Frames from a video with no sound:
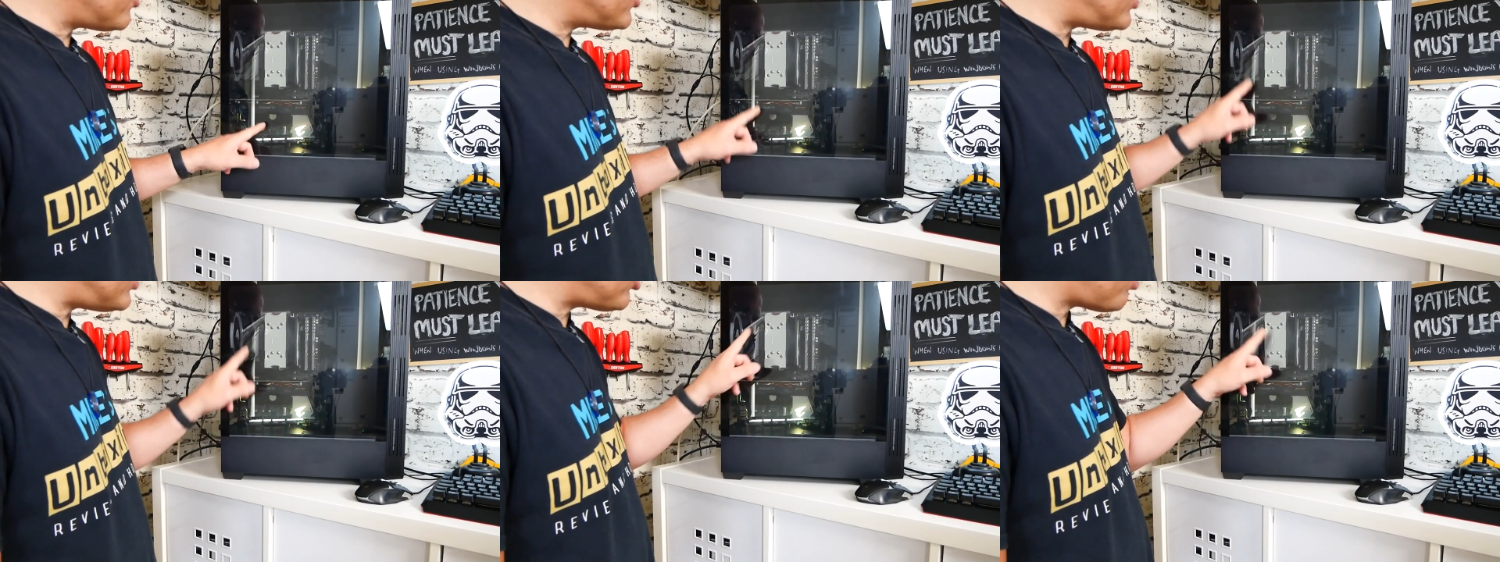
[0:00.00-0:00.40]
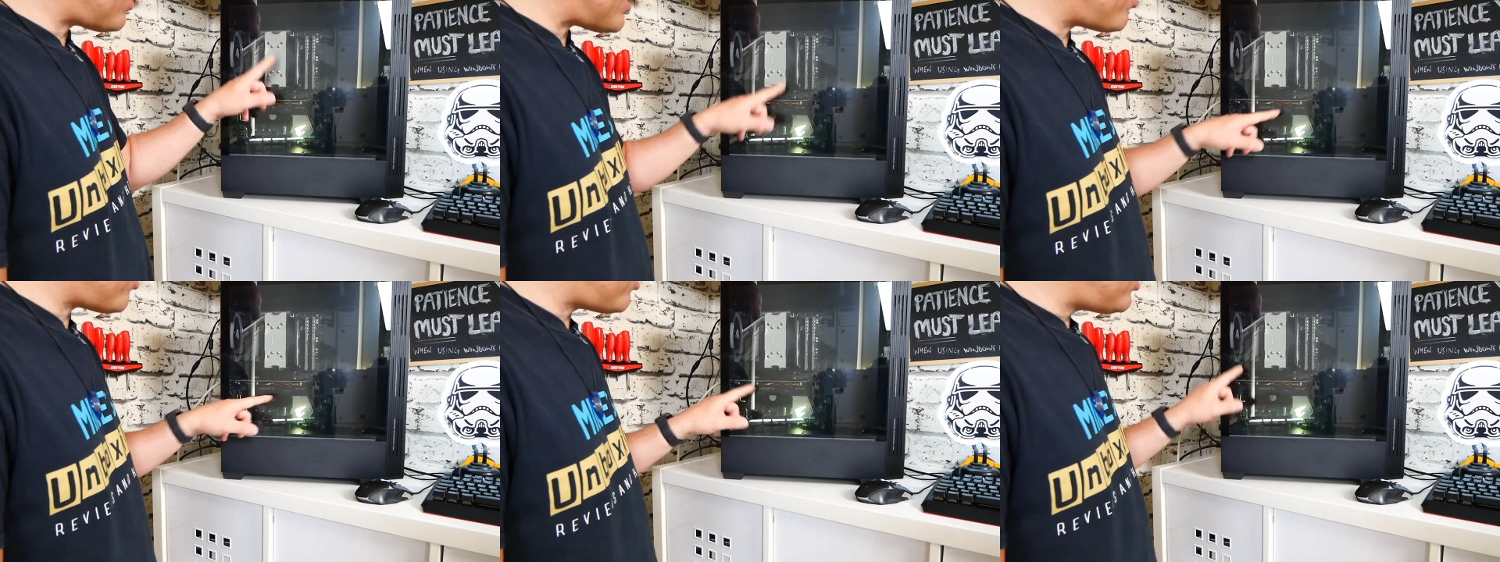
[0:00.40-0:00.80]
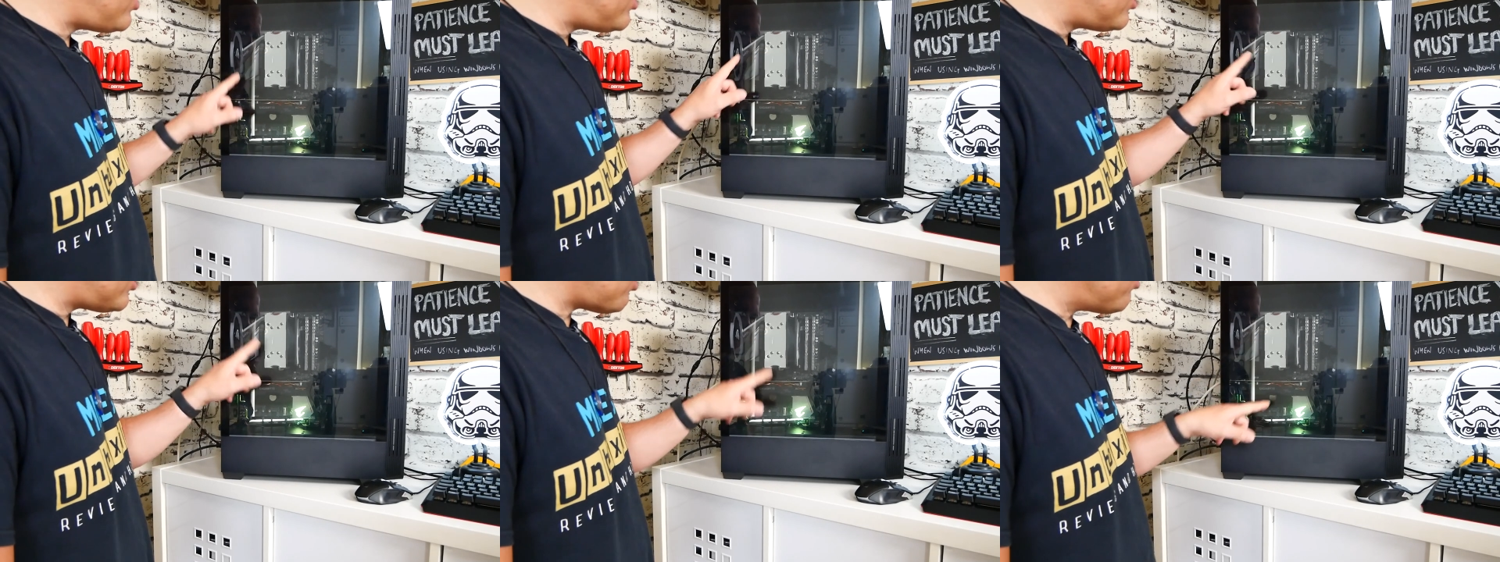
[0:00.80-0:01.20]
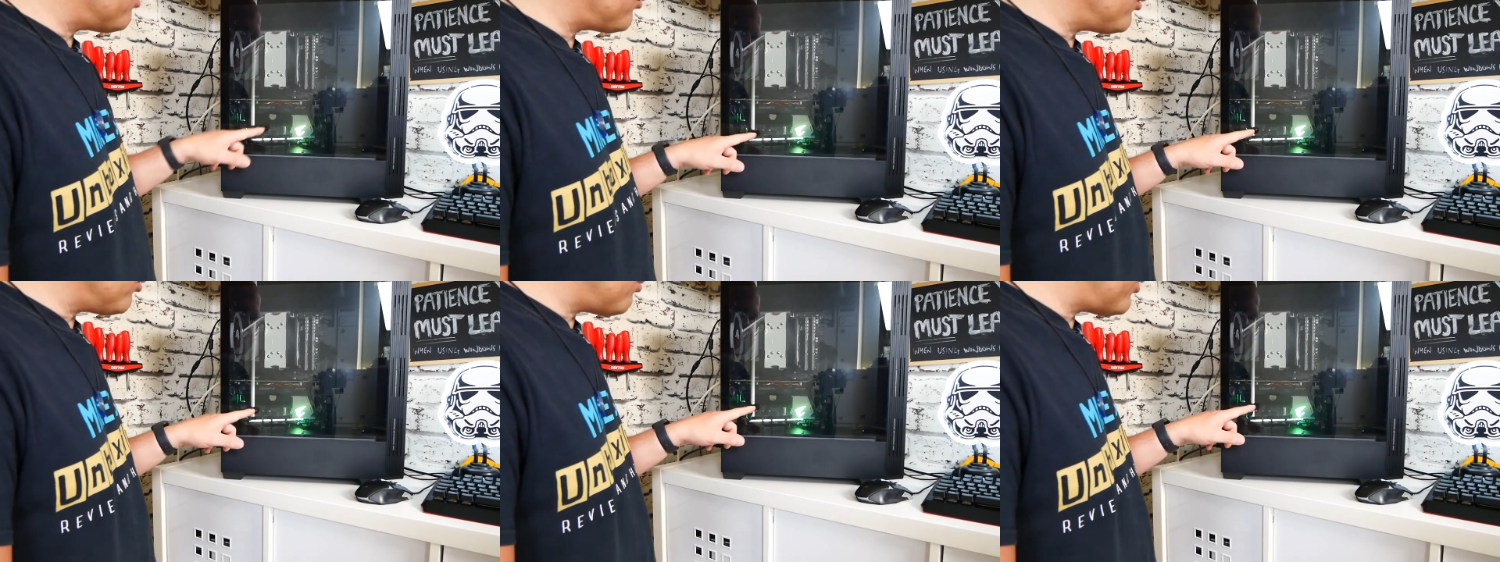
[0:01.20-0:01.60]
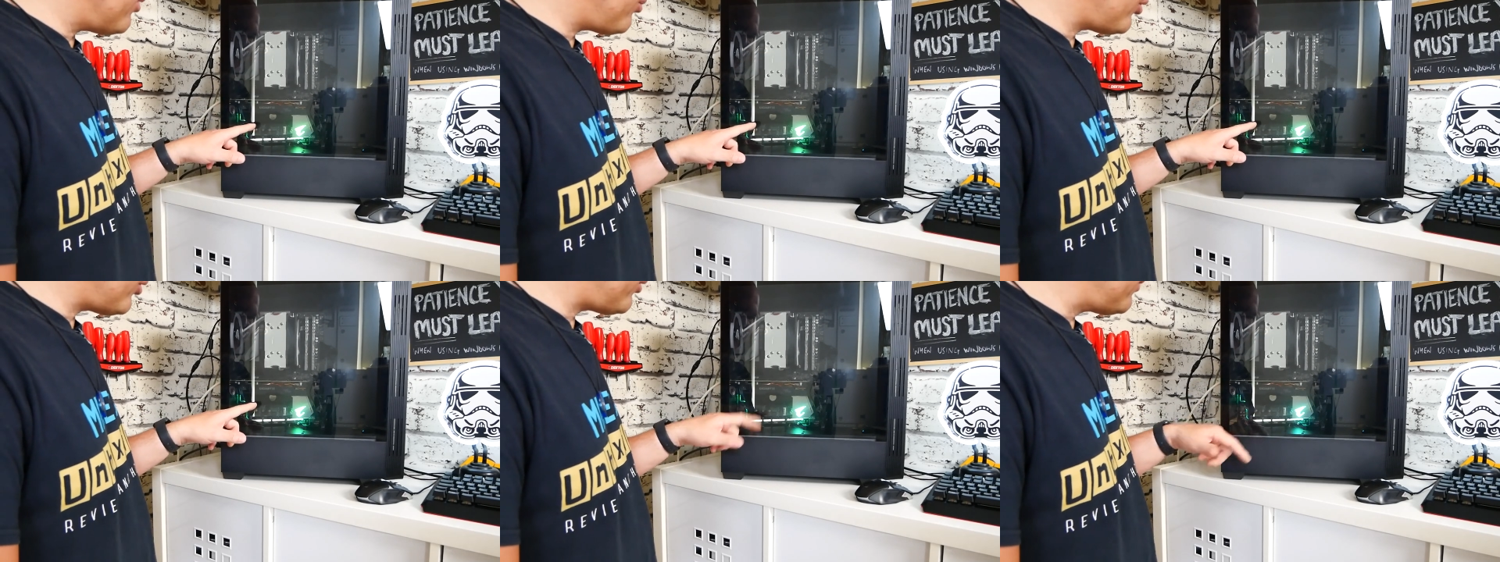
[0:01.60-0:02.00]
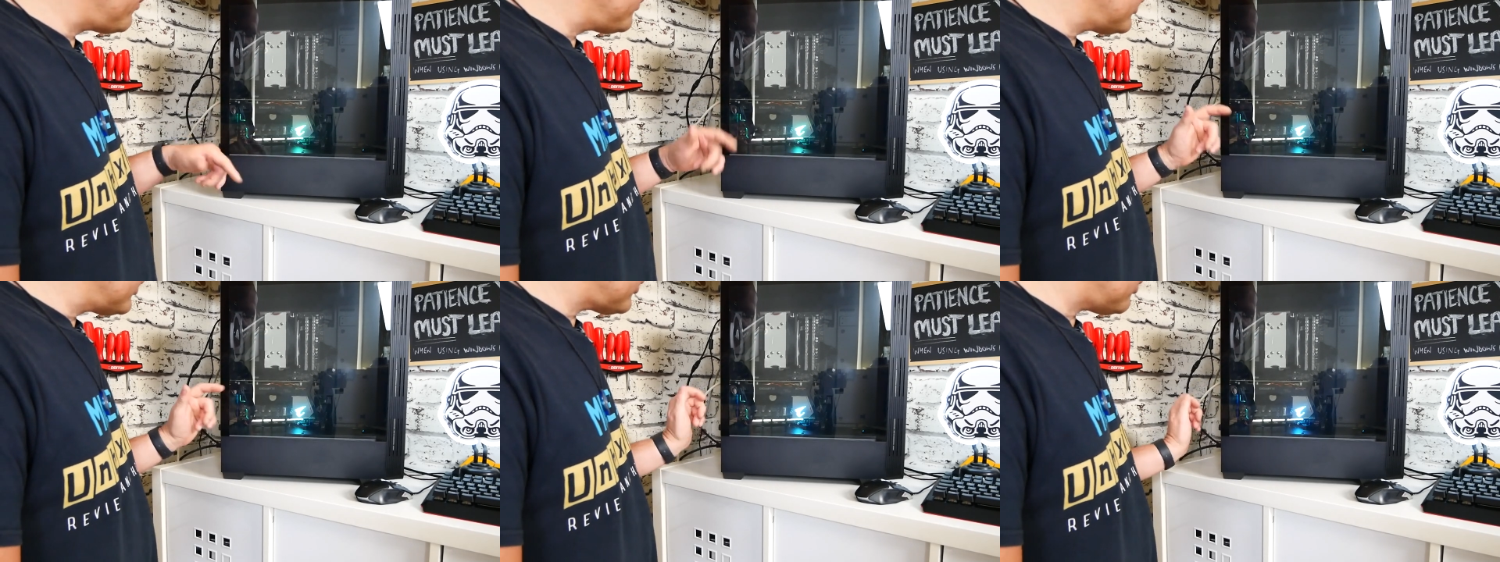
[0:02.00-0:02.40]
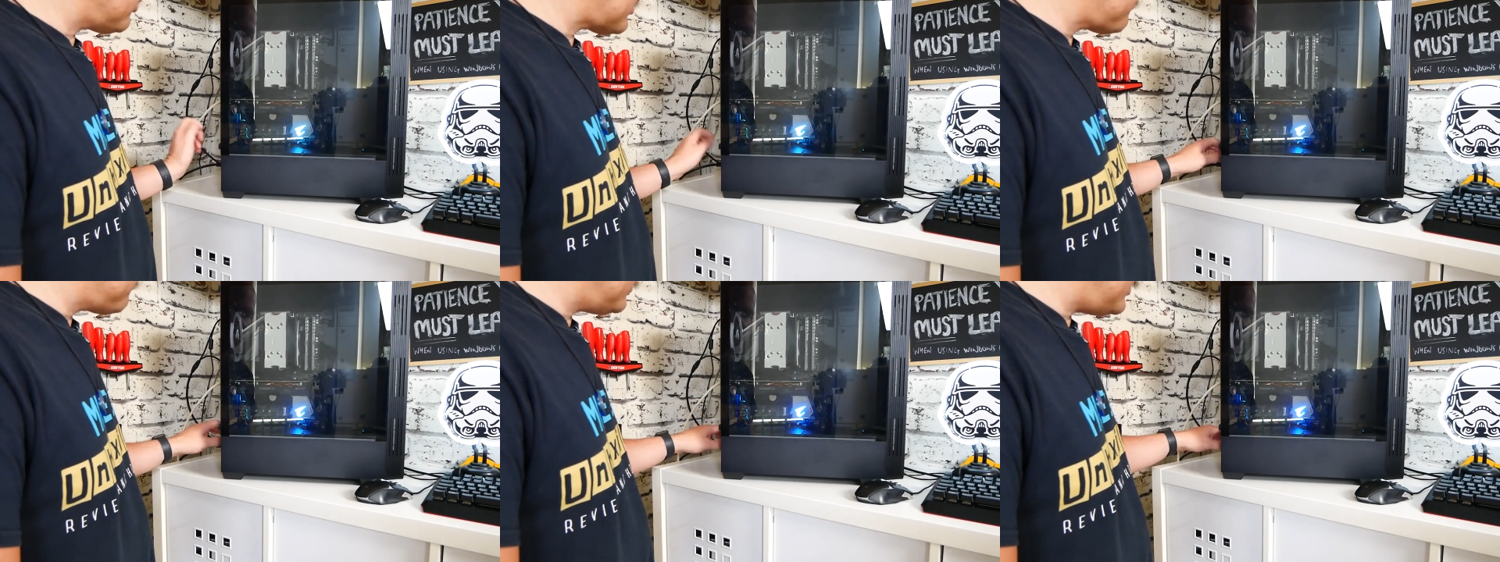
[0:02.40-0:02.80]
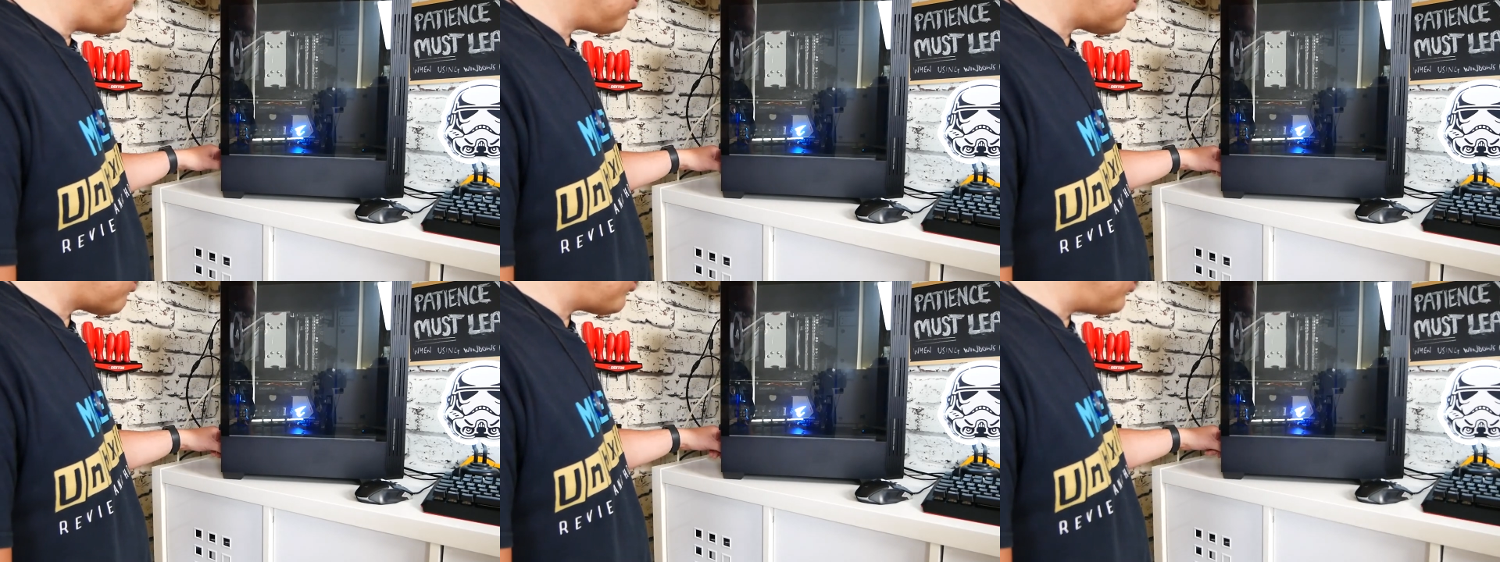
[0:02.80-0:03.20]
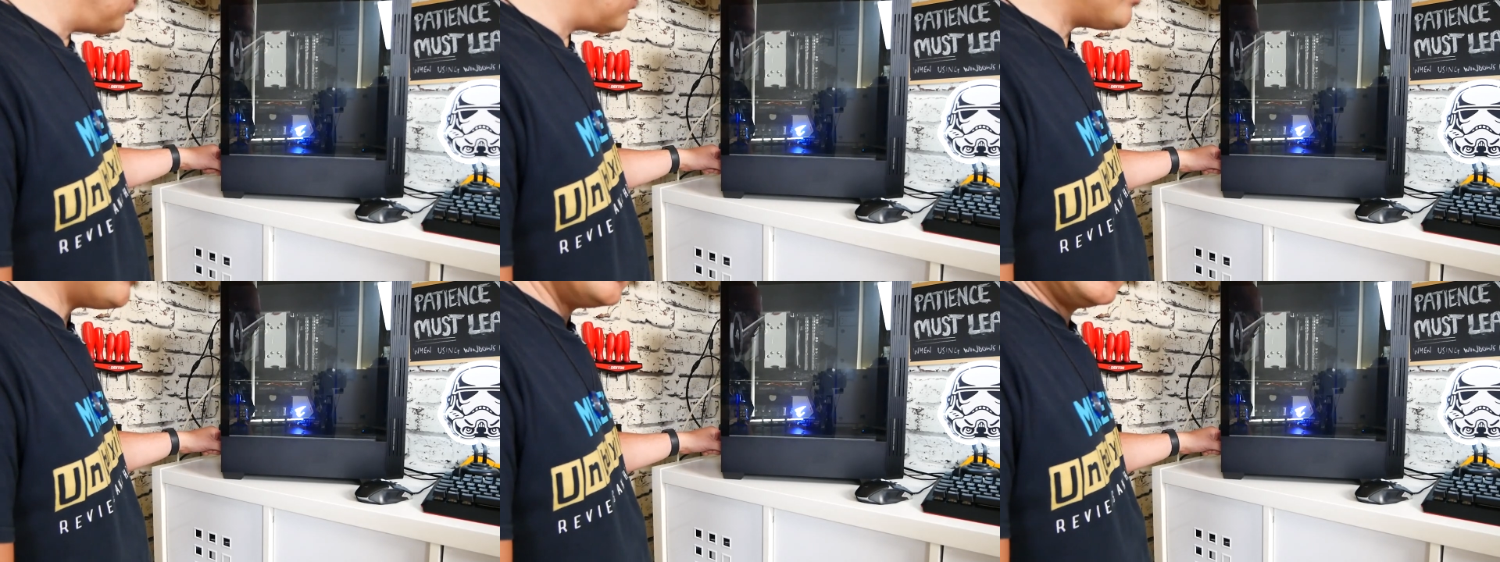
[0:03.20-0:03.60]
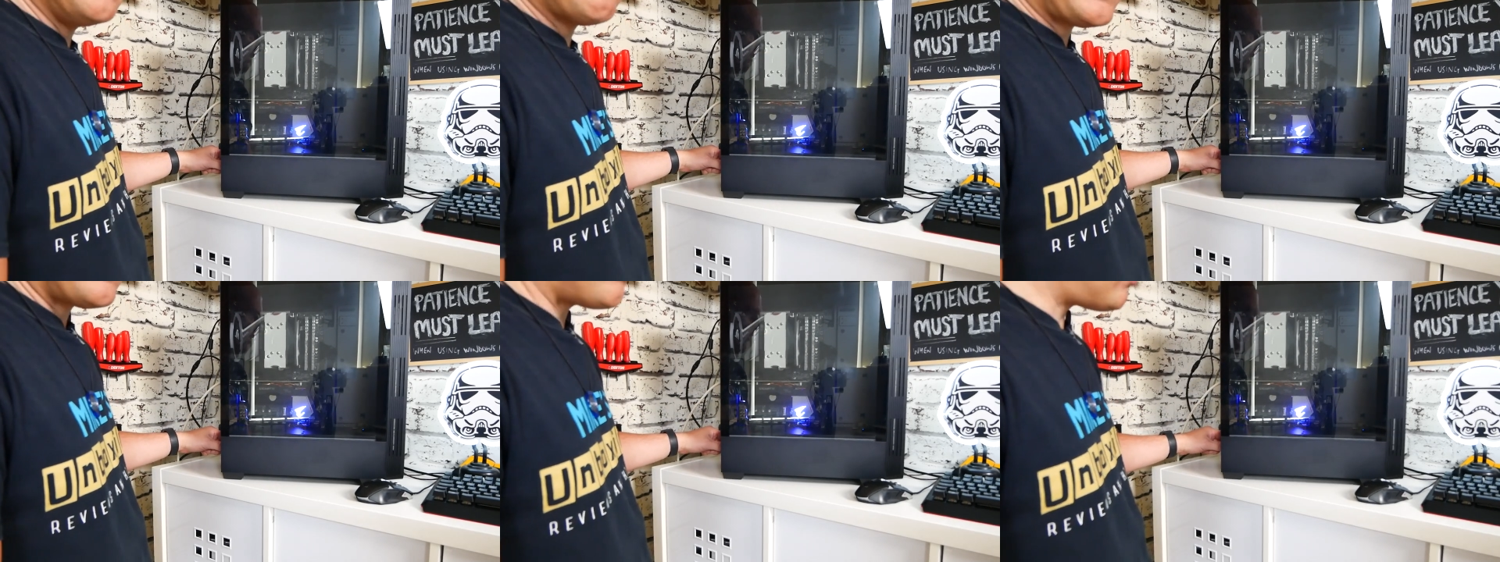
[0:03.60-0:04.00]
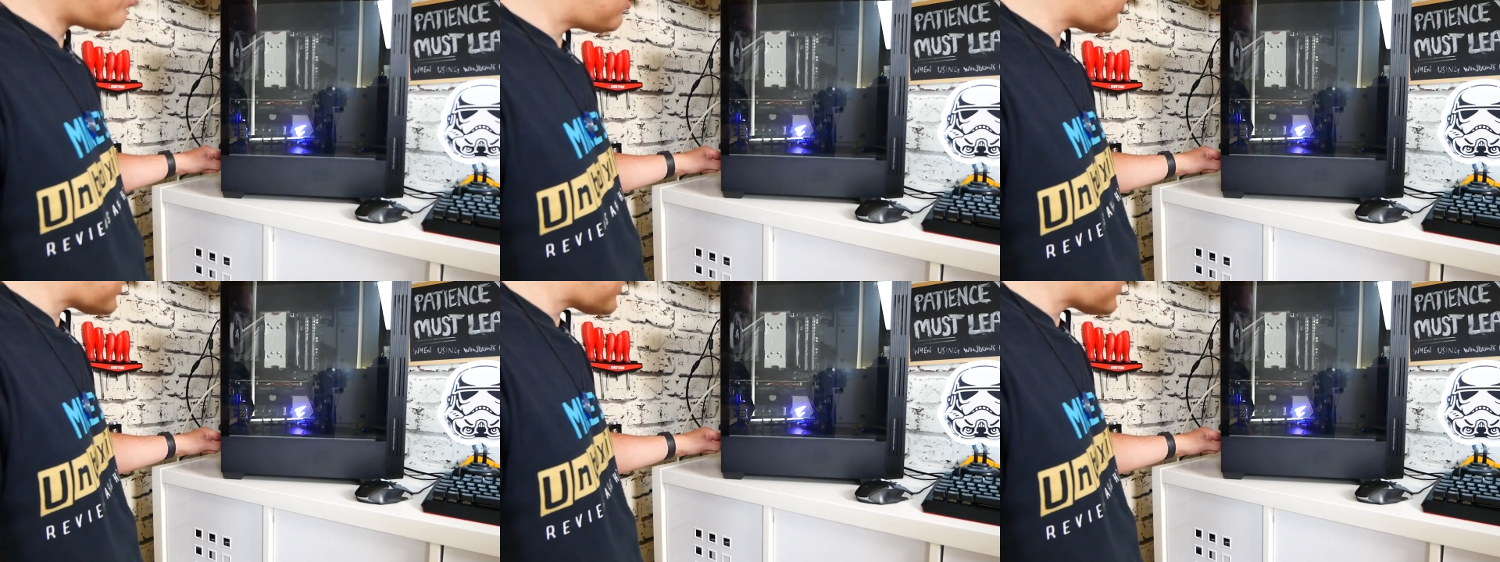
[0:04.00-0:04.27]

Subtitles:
[unreadable: no face in view]